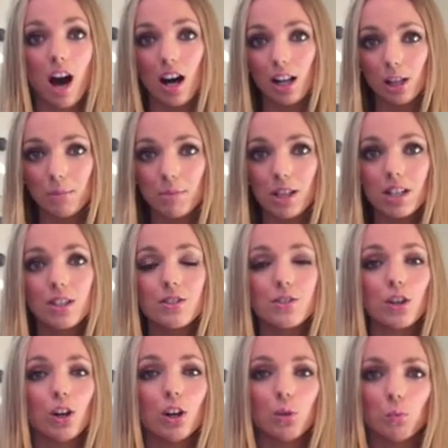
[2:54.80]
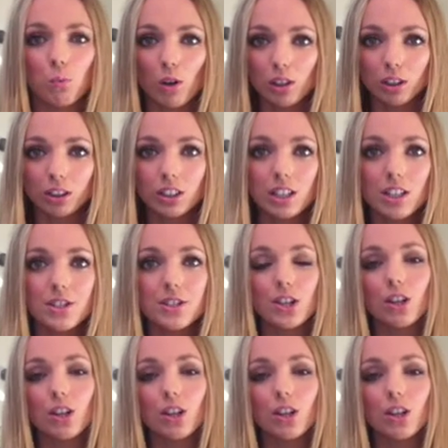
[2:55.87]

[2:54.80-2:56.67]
almonds or walnuts